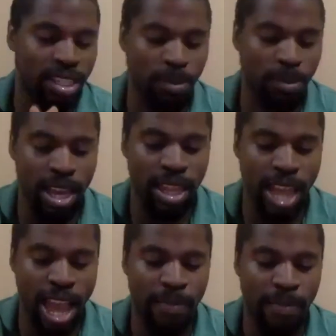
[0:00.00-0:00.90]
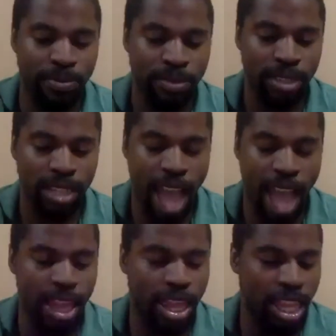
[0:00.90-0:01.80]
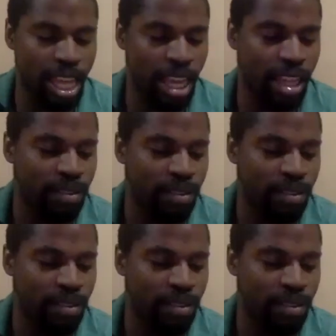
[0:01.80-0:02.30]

in a way that I think